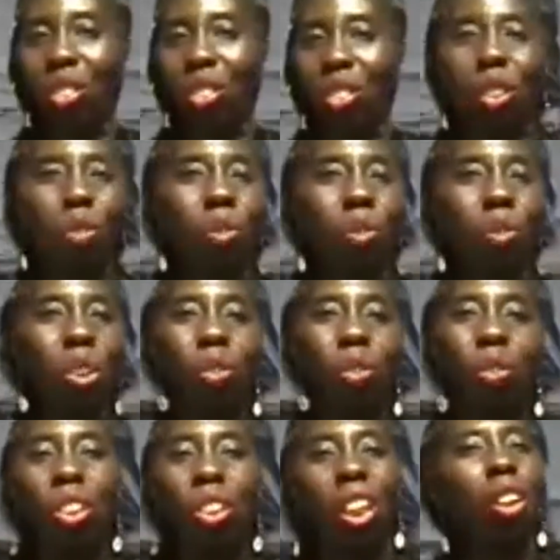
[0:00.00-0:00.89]
of you, it
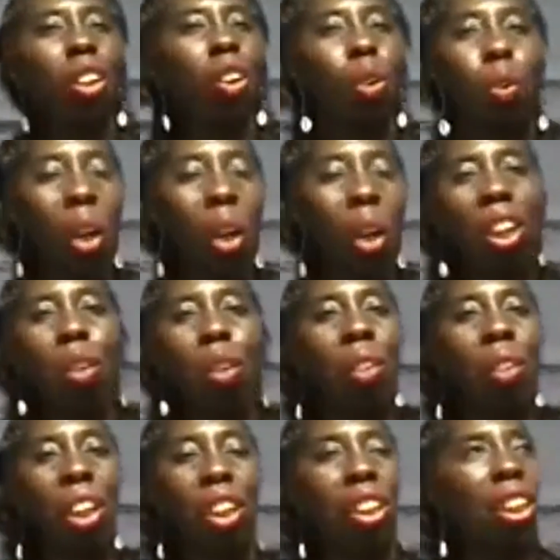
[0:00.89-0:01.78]
was like, oh, wait a
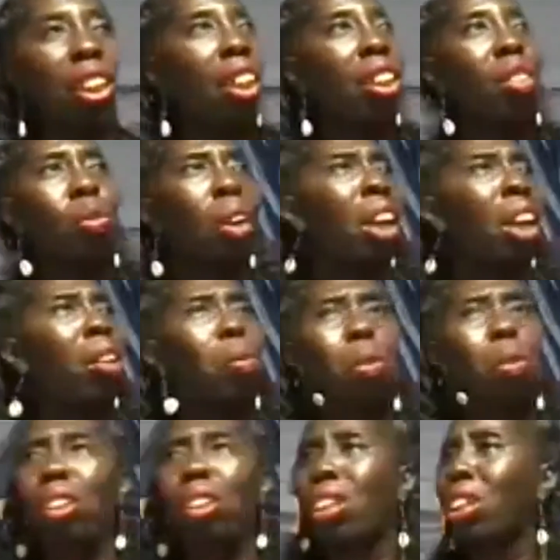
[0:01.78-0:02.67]
minute, that's right.
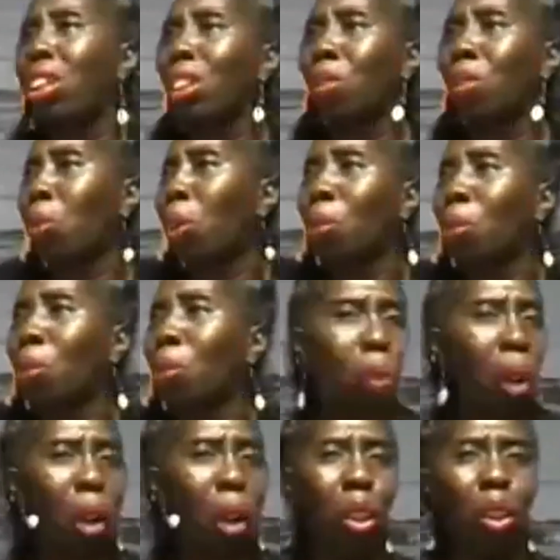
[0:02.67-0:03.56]
Where she's from, there's
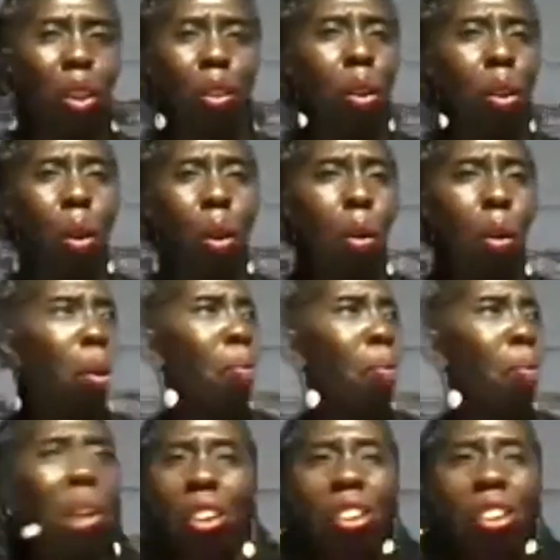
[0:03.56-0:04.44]
probably
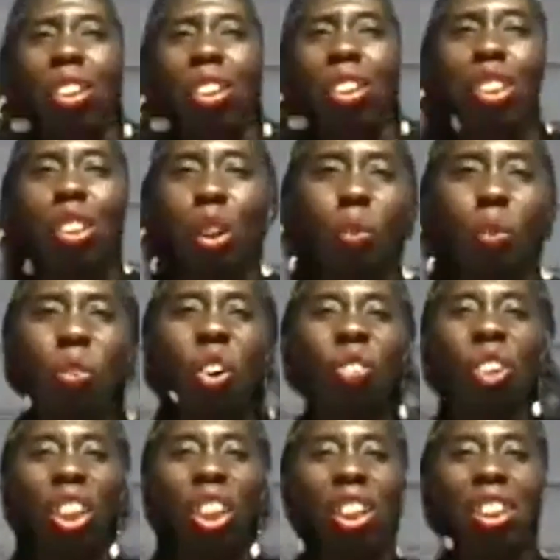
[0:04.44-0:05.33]
millions of
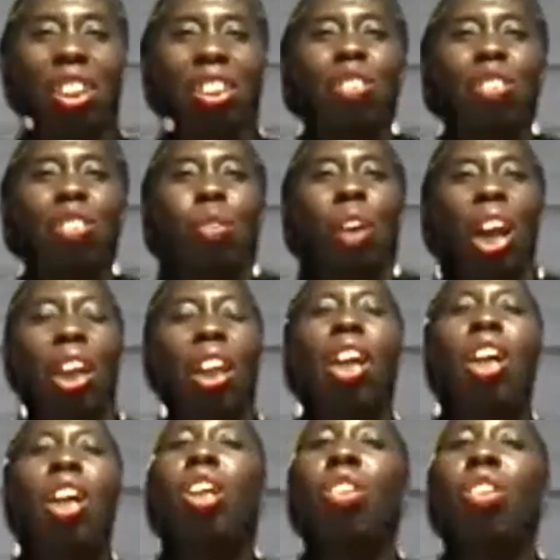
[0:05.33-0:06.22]
Fareehas, right?
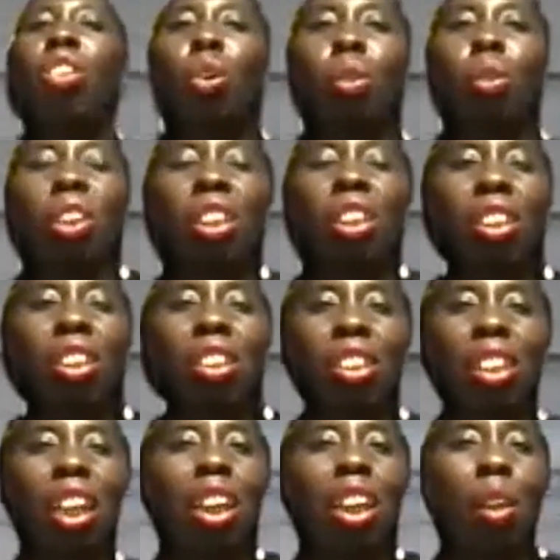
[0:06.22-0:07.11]
So it's the
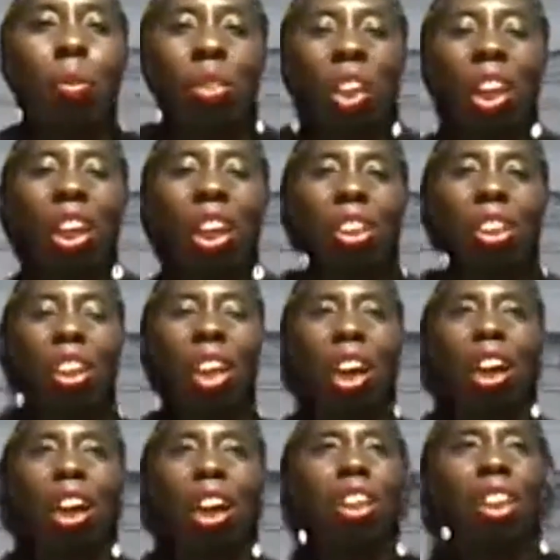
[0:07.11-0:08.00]
same thing
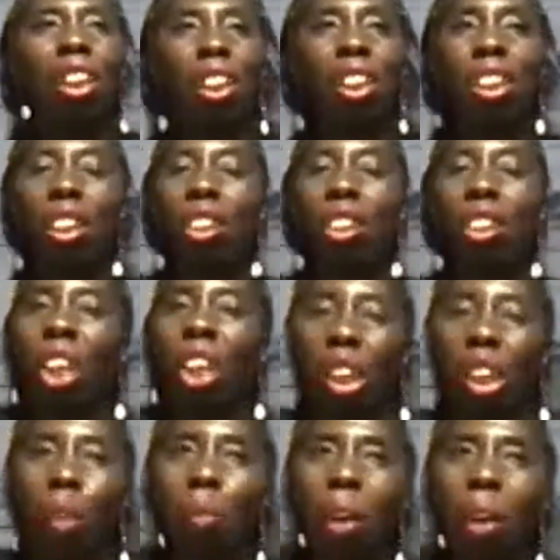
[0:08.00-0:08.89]
tying in to think
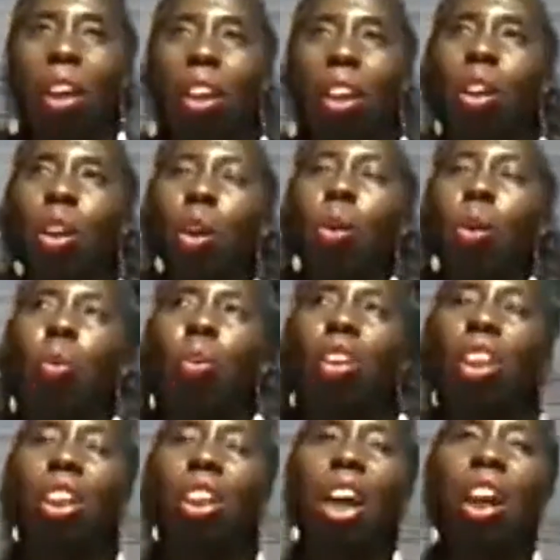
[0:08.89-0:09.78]
about it. Well, a
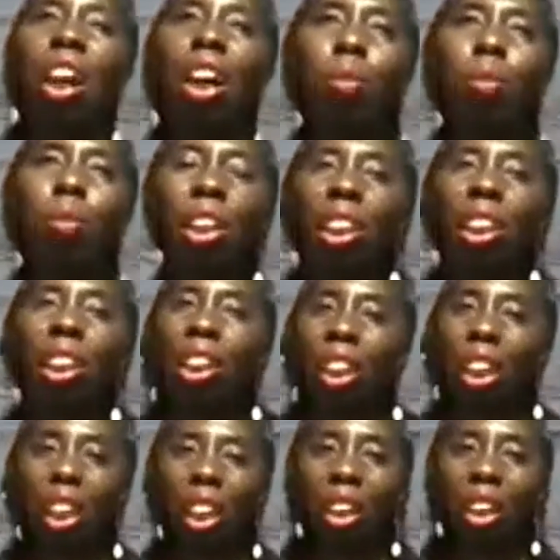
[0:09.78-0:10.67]
common link
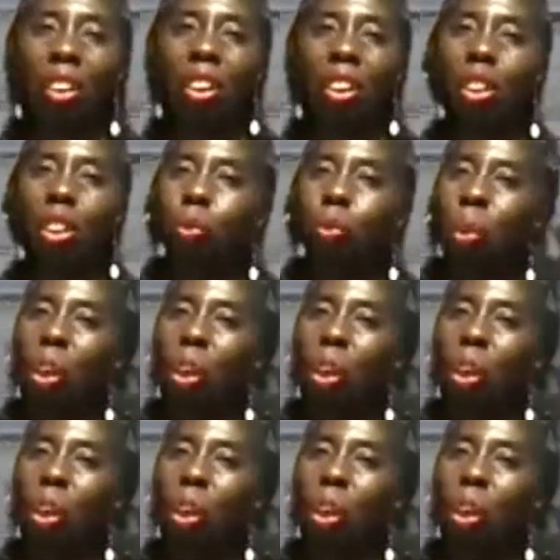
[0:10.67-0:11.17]
here is what